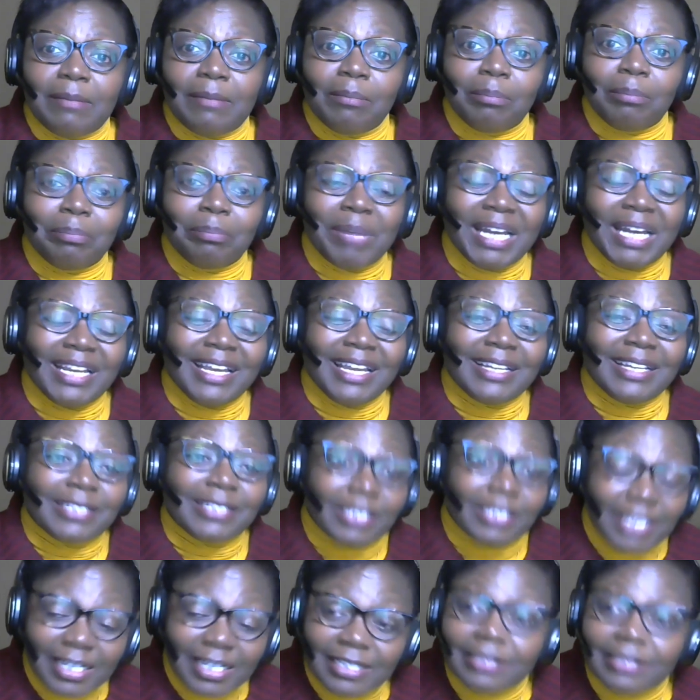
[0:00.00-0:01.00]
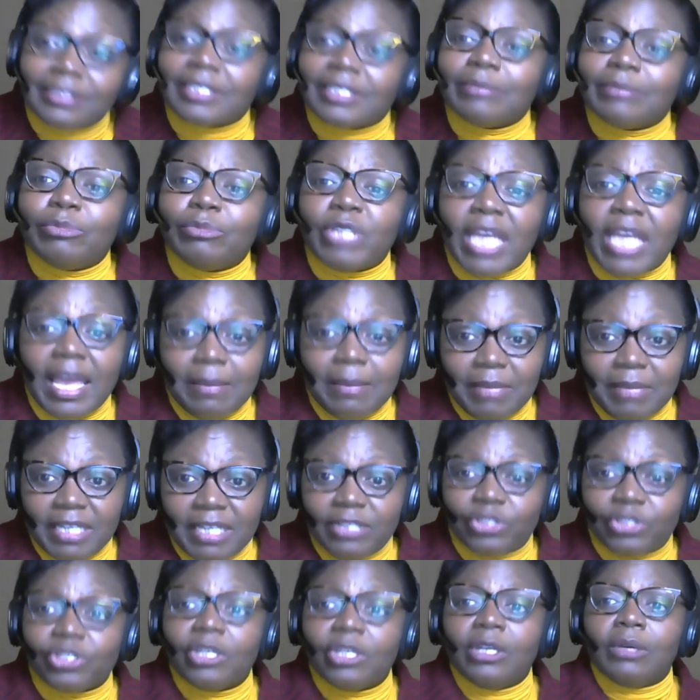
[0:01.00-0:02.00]
but it's done some
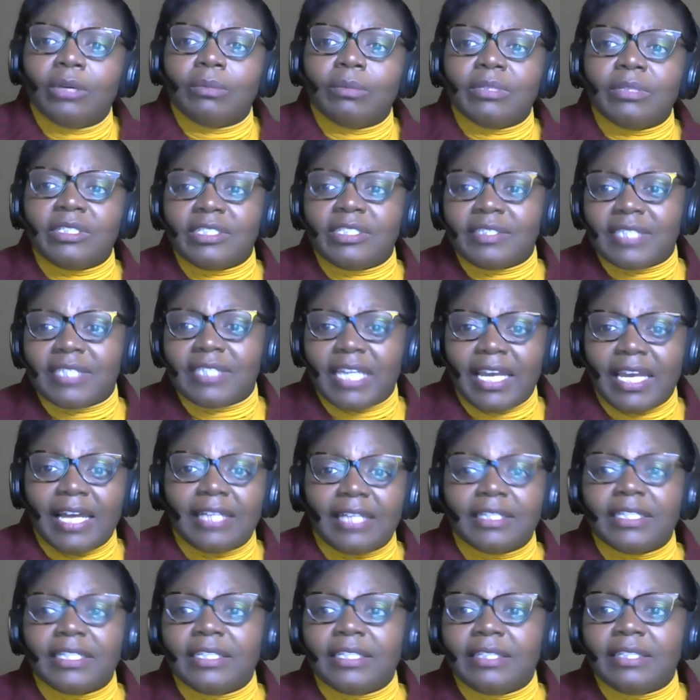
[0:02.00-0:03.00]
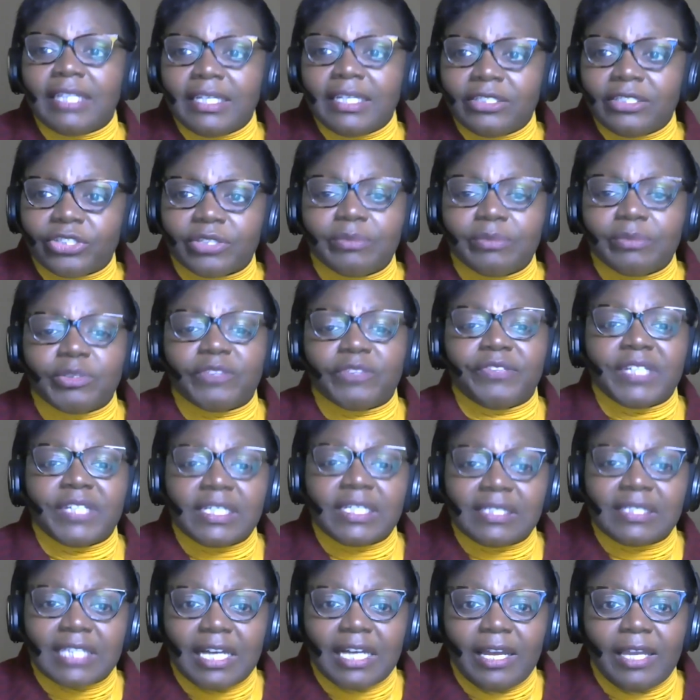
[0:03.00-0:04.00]
damage, wouldn't you say, Helen, in terms of
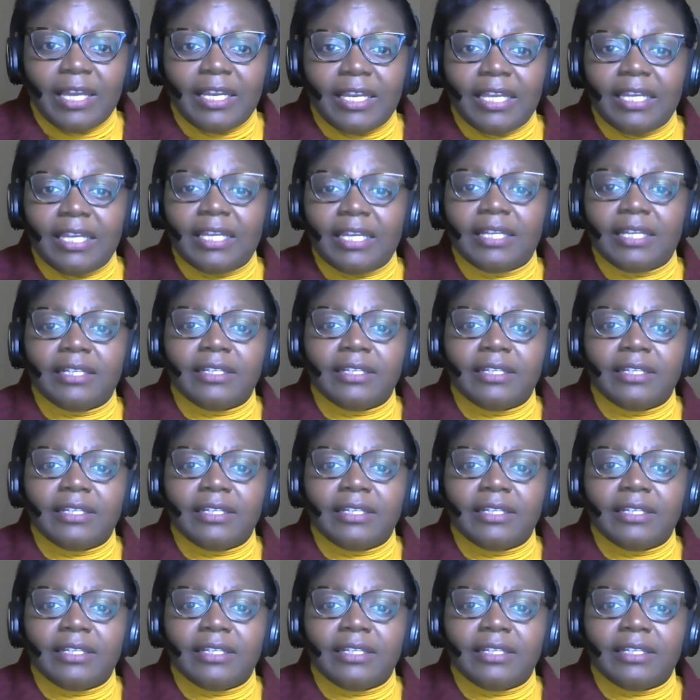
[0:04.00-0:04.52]
anxiety